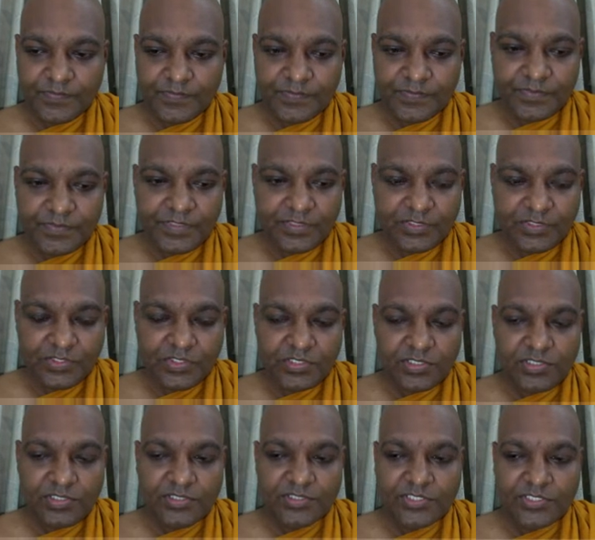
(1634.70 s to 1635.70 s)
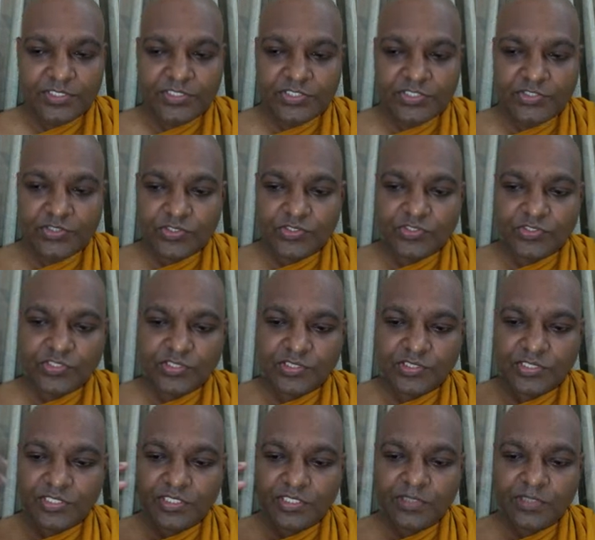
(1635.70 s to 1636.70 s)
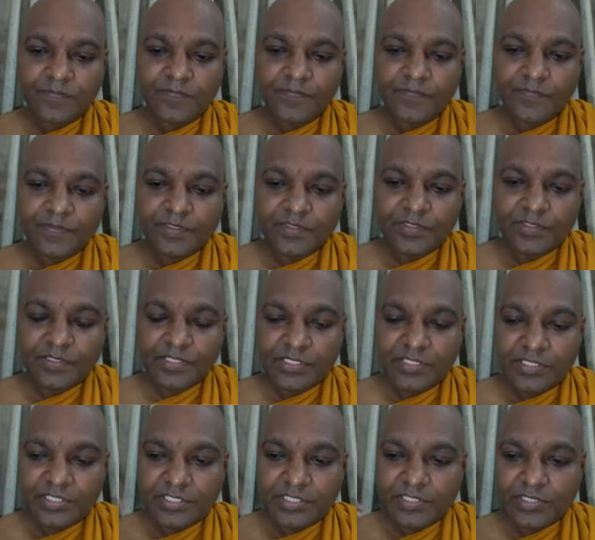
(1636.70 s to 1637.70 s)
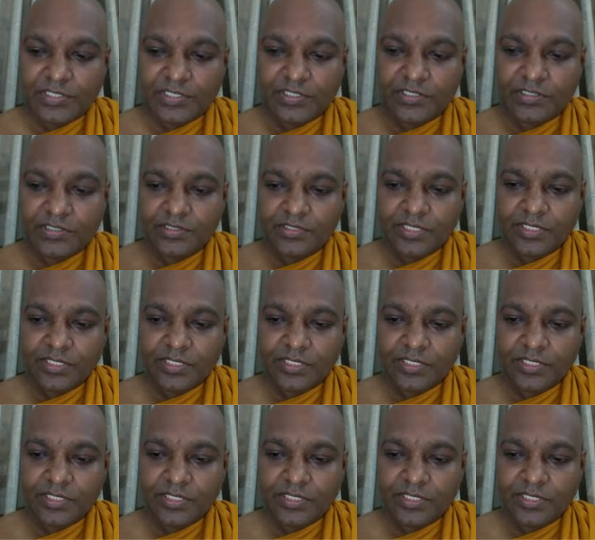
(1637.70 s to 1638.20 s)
external touch, touching the internal